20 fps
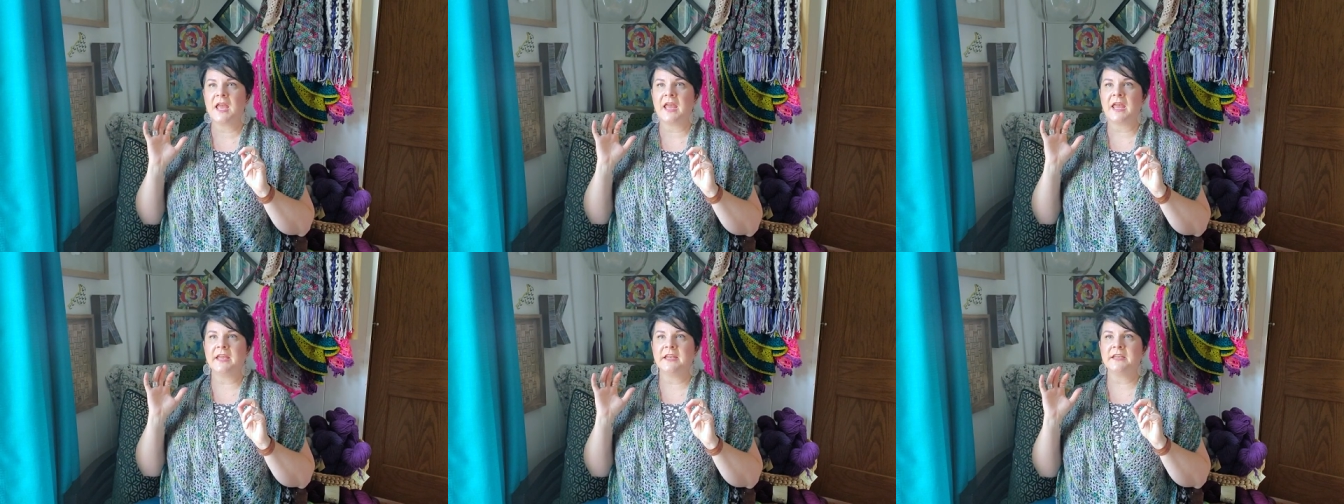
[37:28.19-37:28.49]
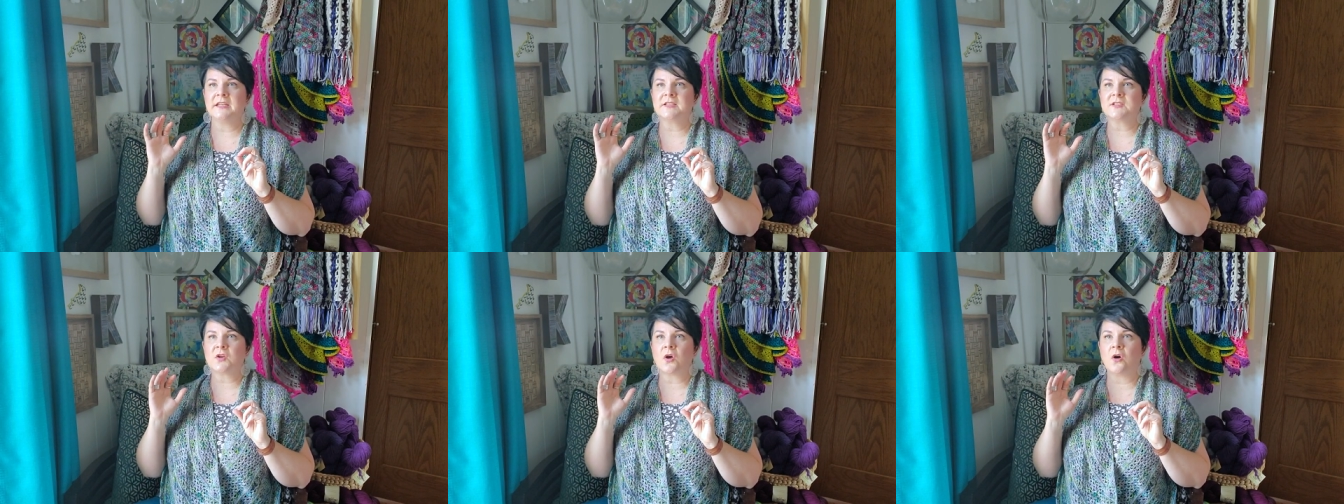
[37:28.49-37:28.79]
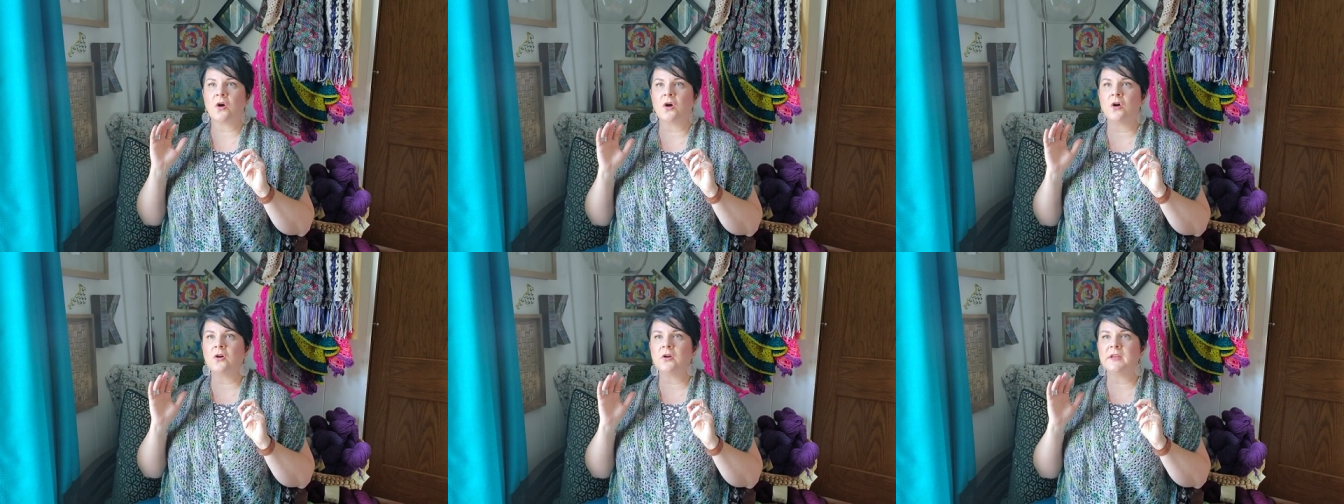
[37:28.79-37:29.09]
and it's
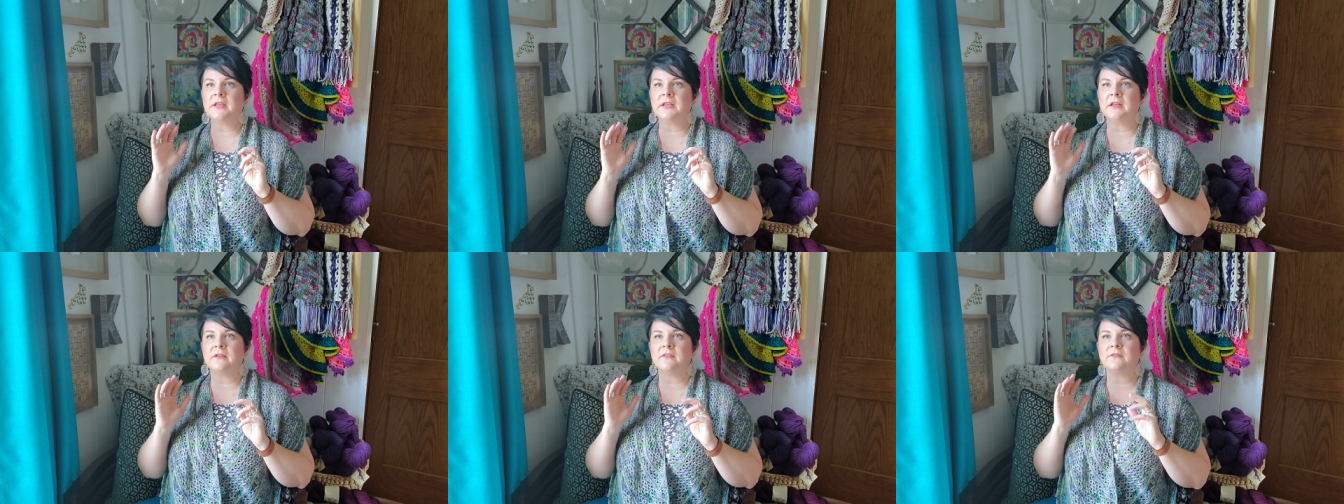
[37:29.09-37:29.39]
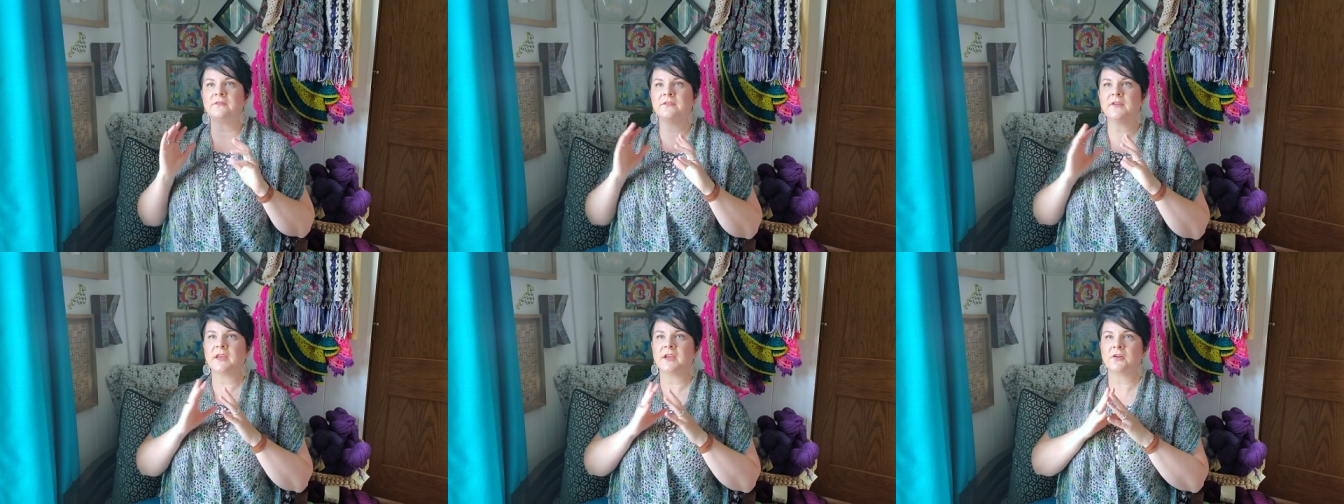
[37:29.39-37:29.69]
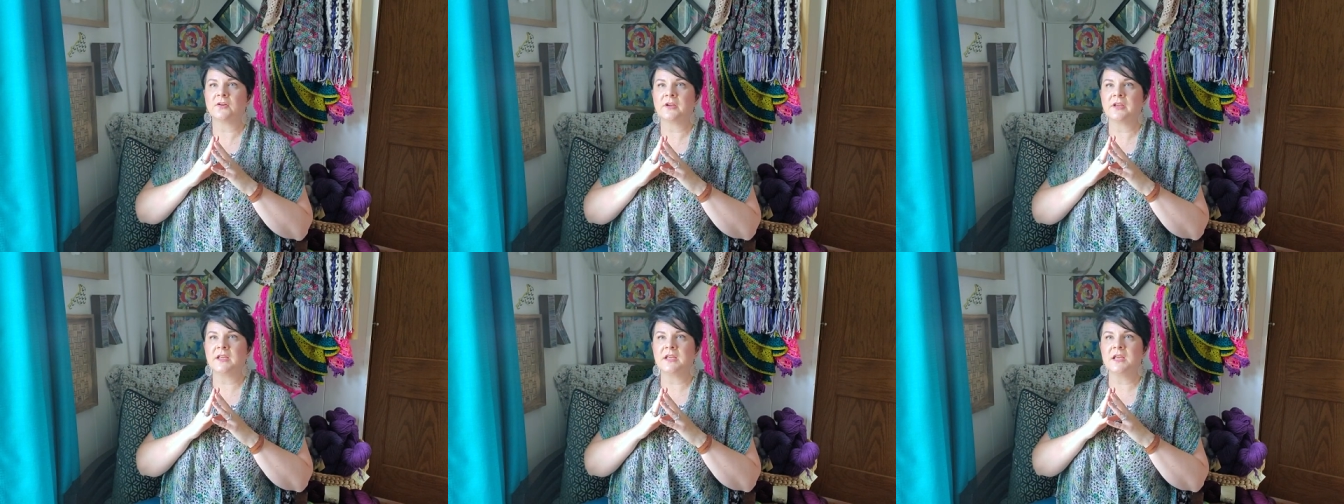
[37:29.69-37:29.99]
all in a
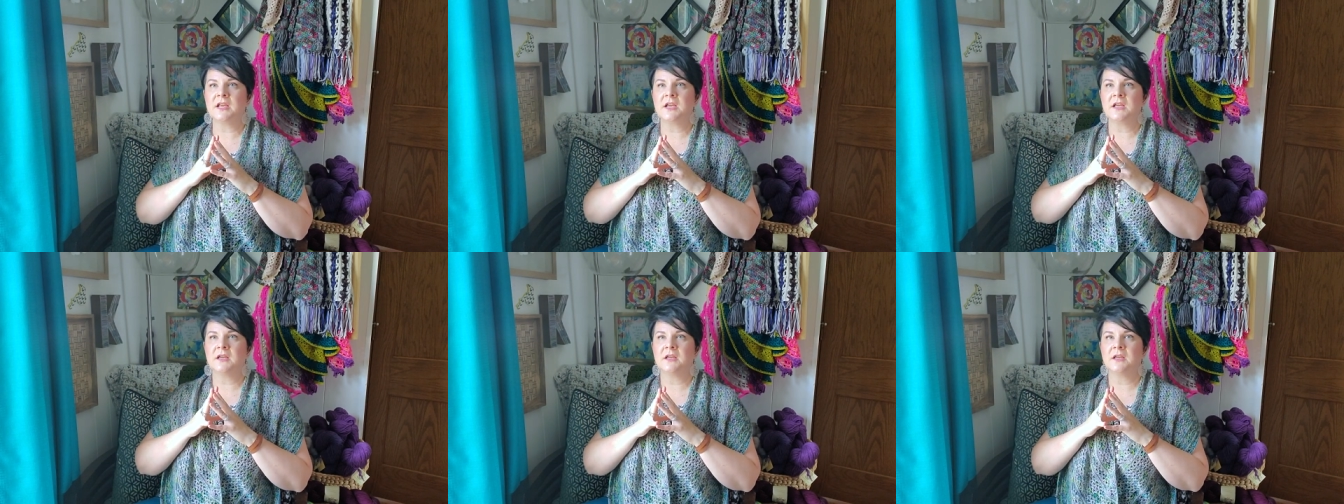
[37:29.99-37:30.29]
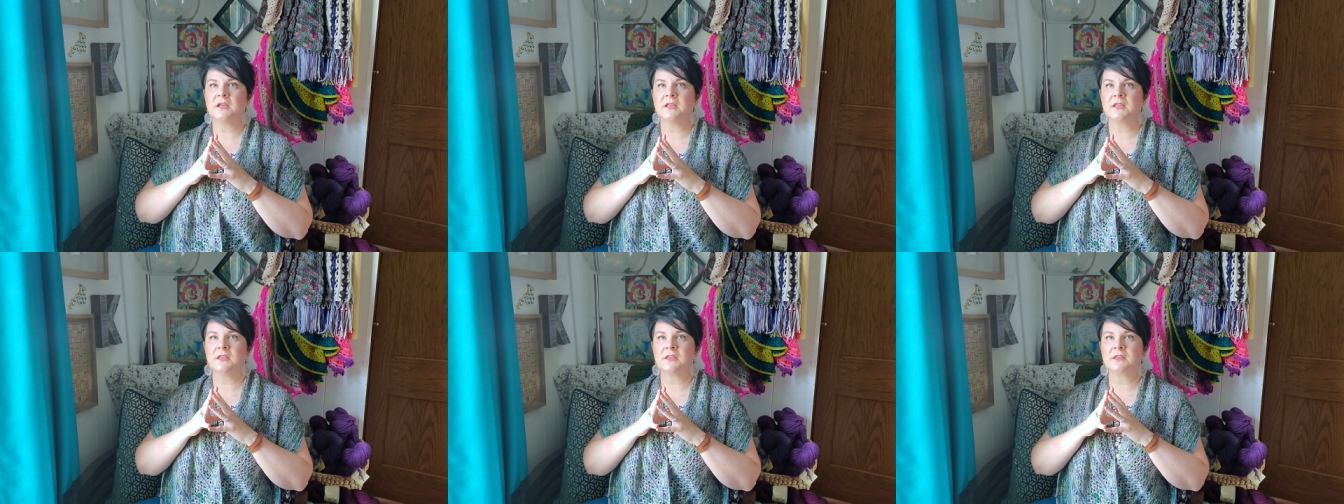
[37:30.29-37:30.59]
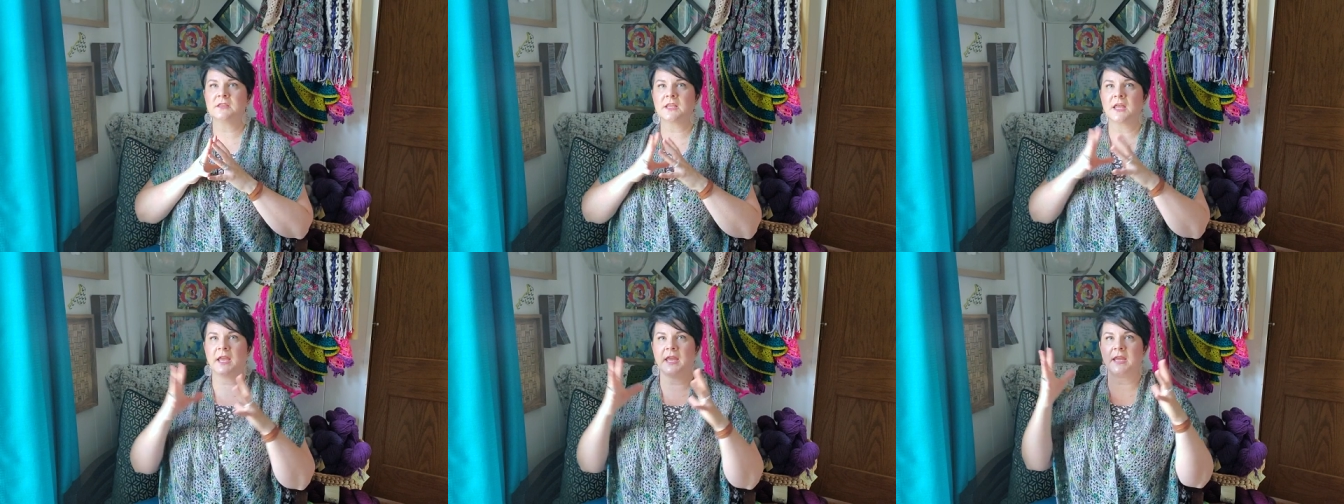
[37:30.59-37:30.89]
very
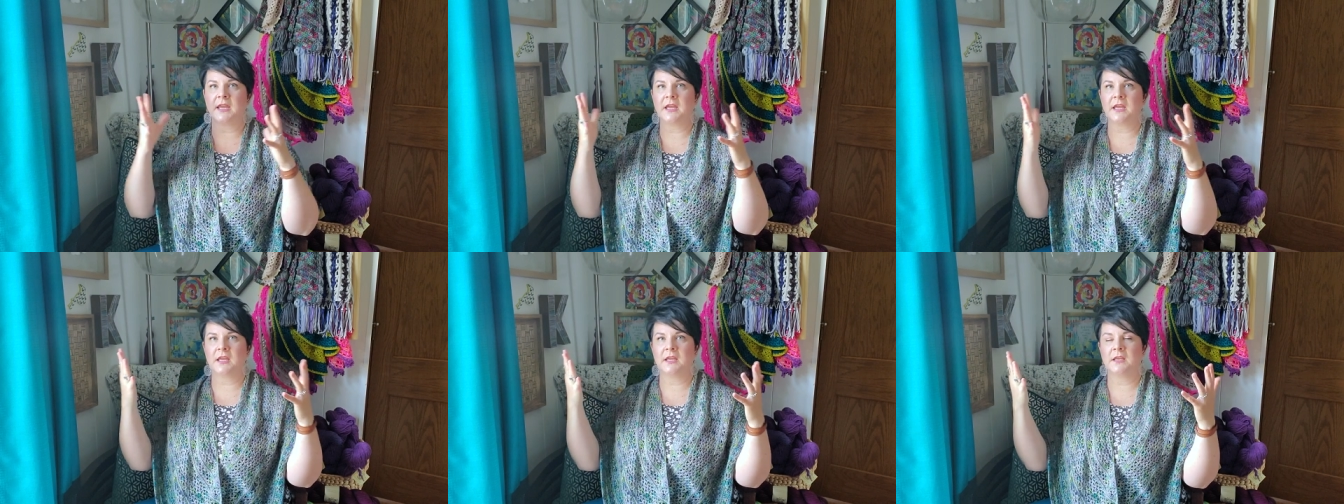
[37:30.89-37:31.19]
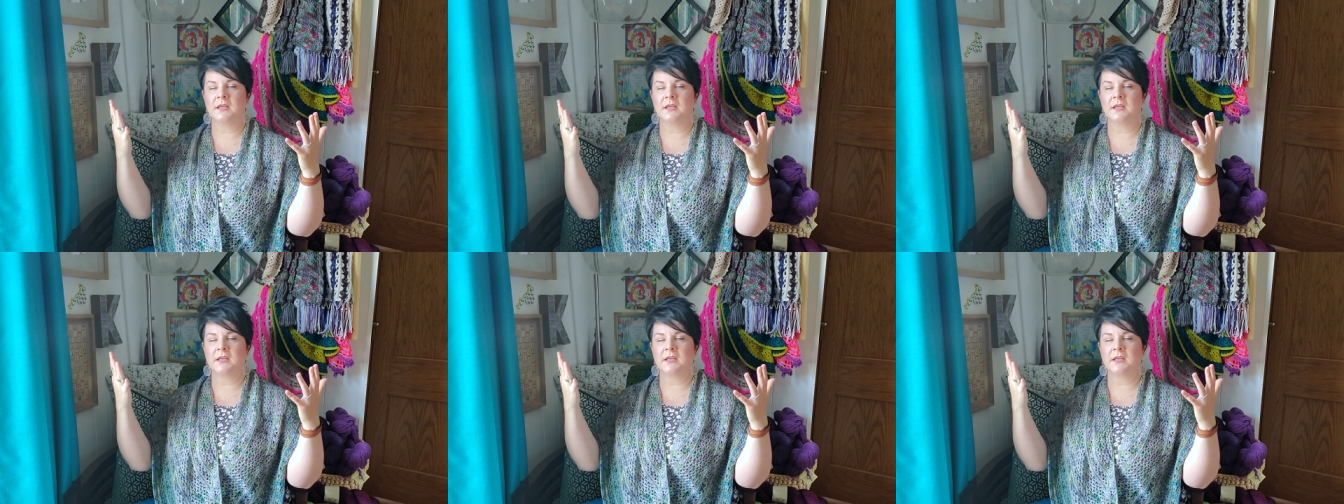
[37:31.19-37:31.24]
like